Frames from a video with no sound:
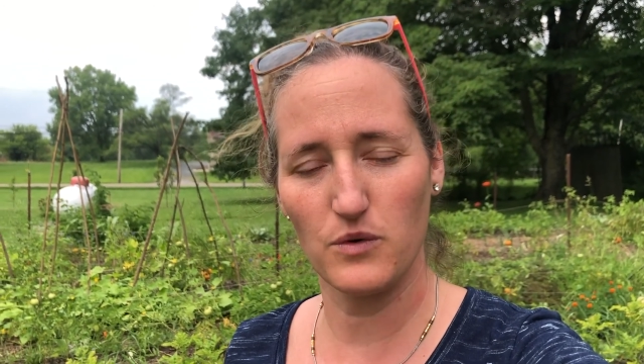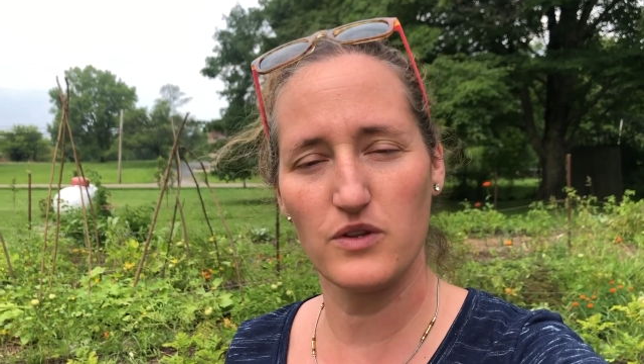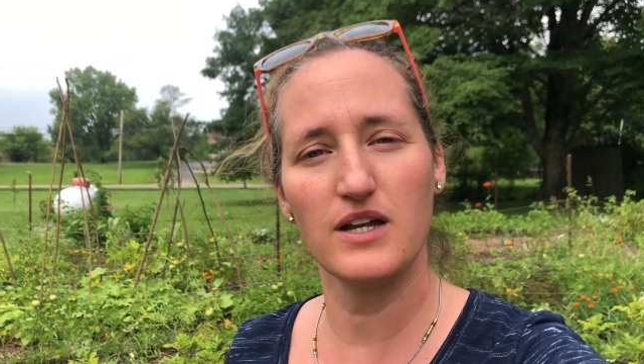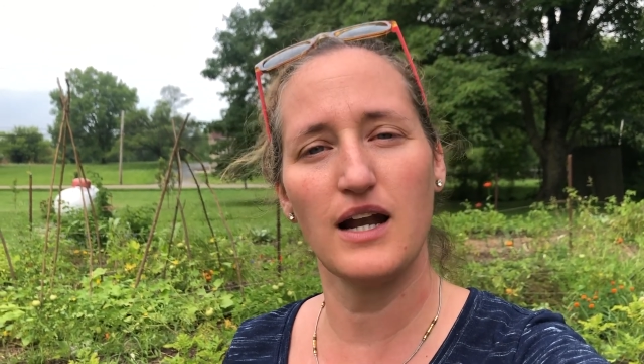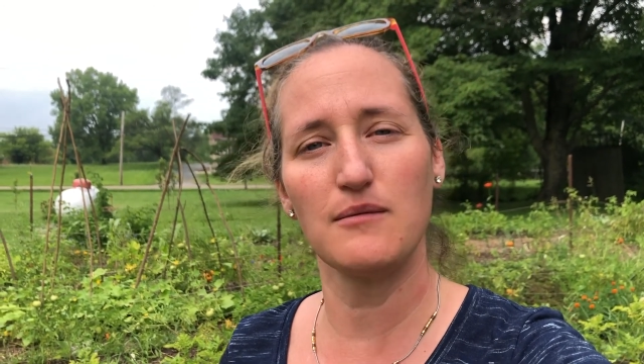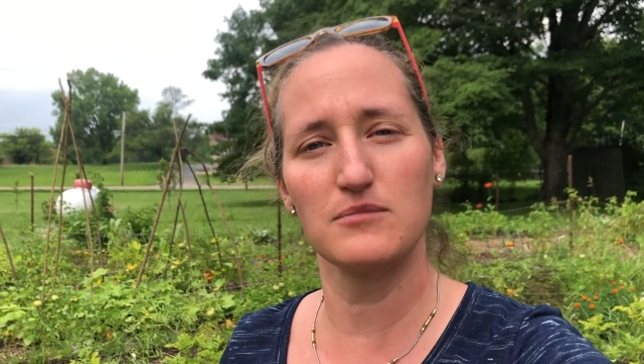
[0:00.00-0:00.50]

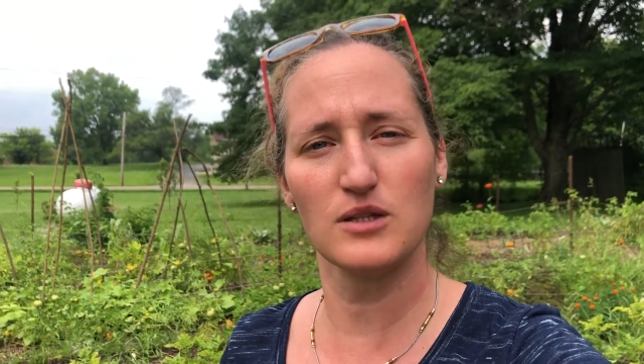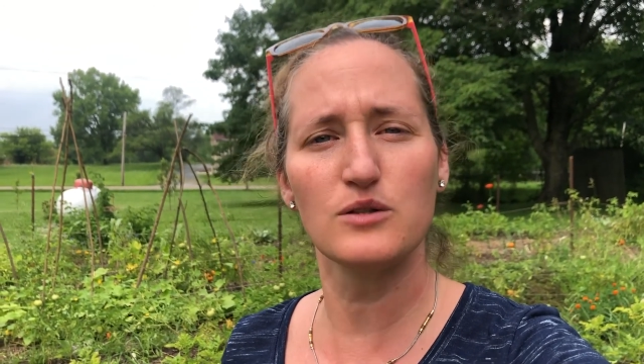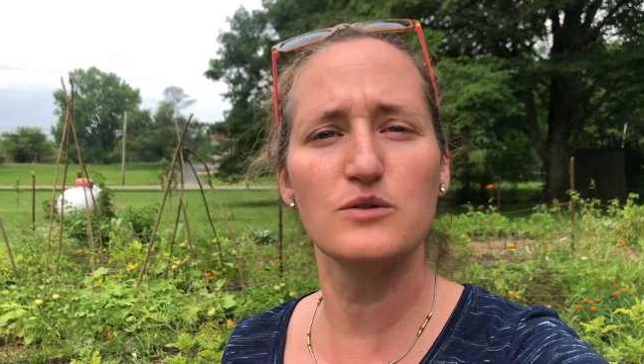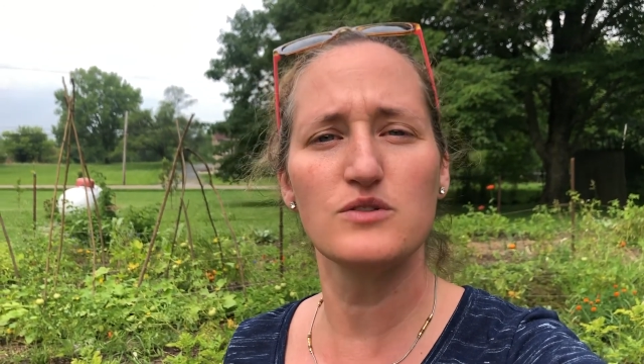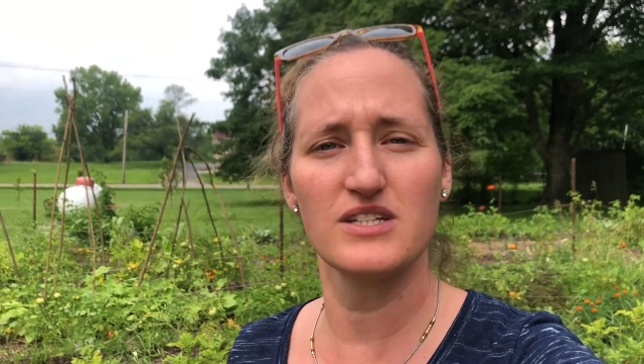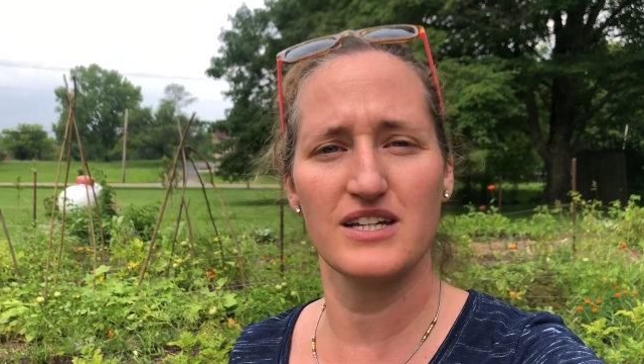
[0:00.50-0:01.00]
then I'm
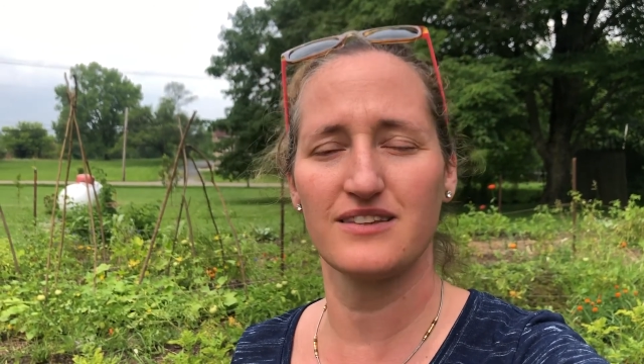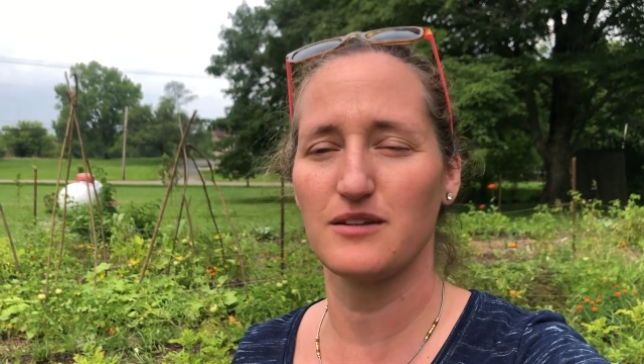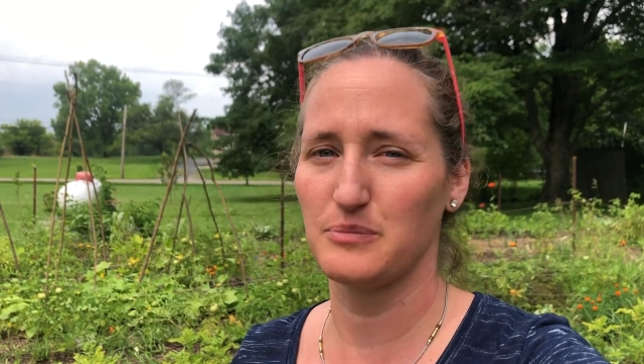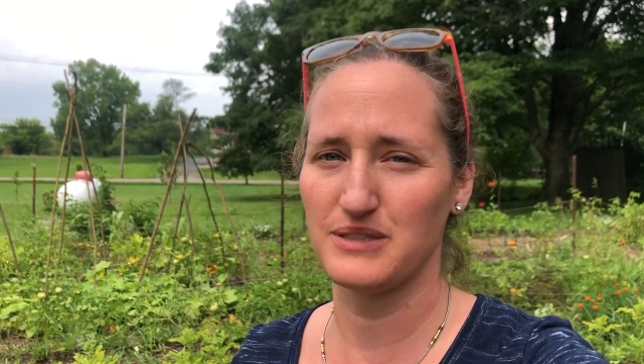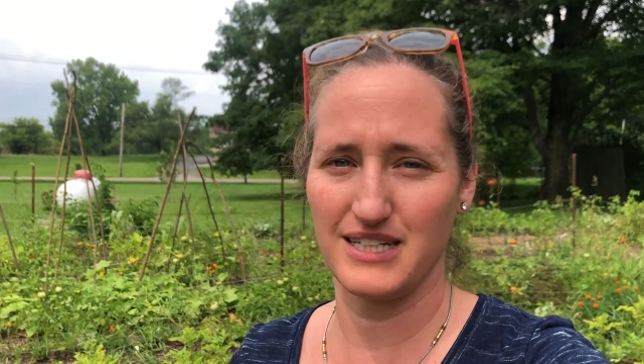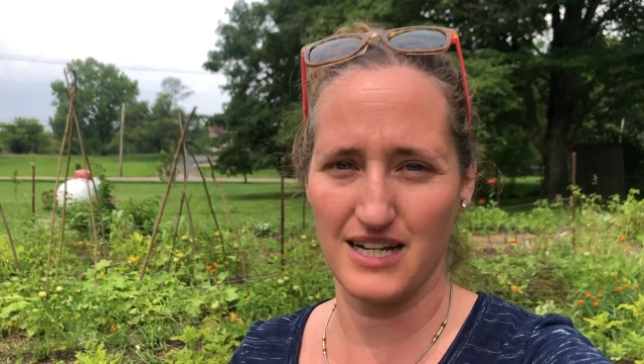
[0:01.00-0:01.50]
losing the
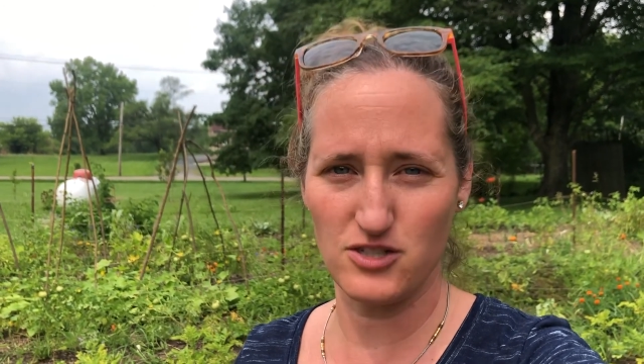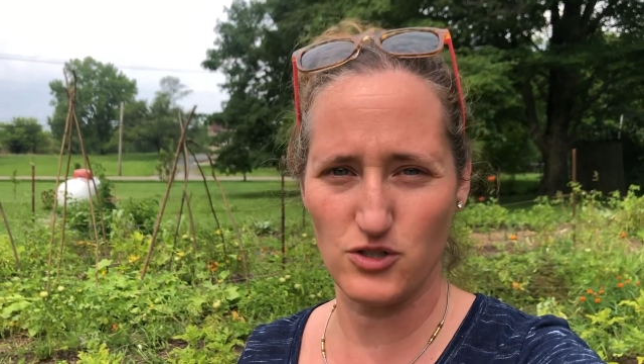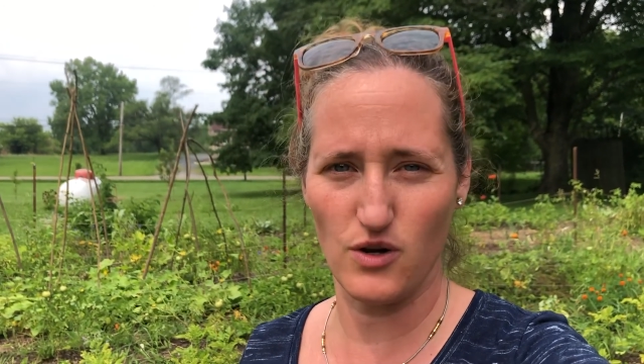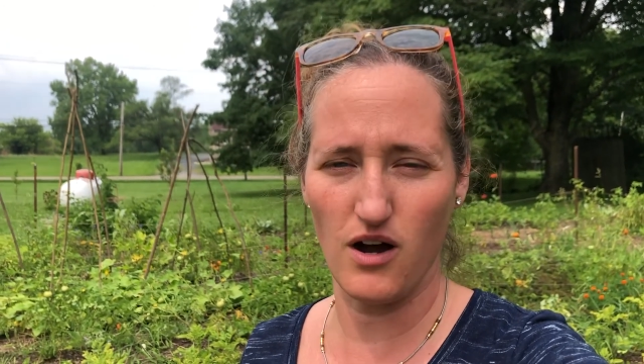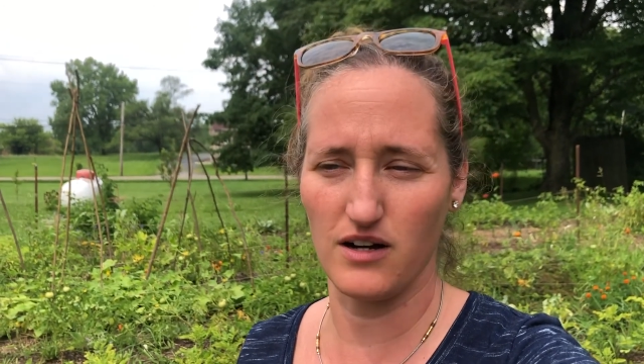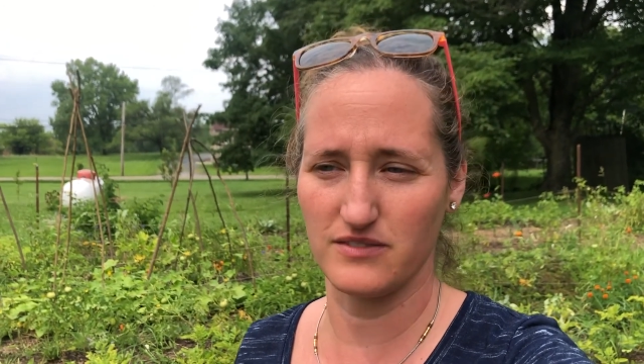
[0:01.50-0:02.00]

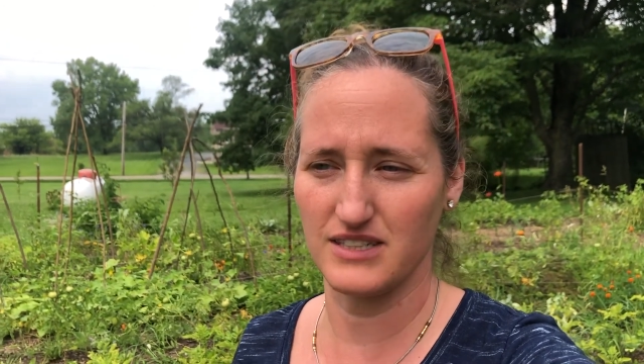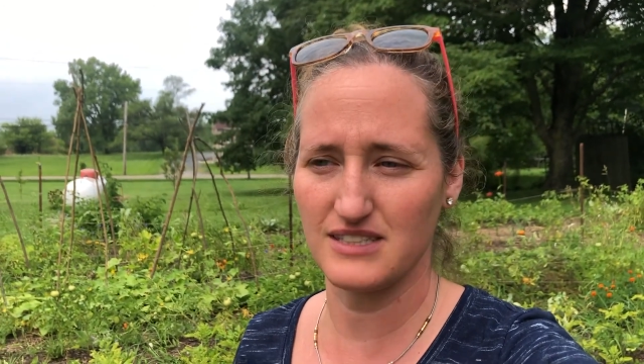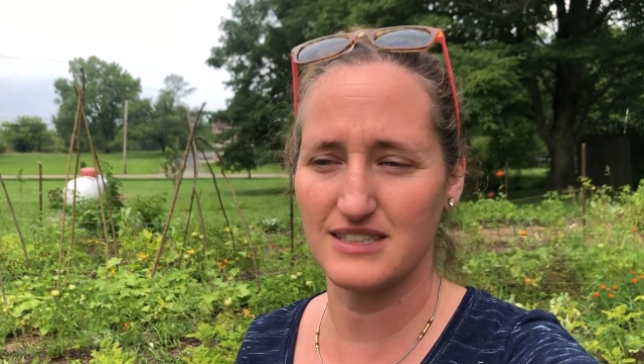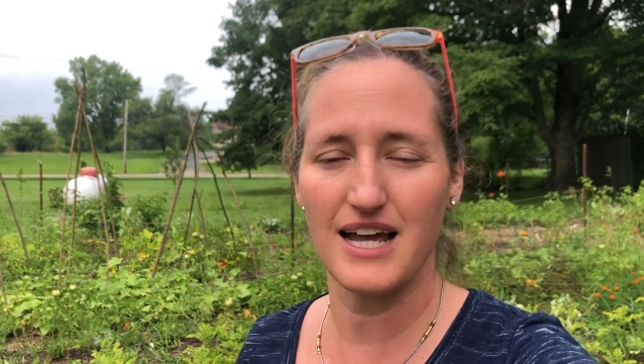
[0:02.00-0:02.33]
potential harvest.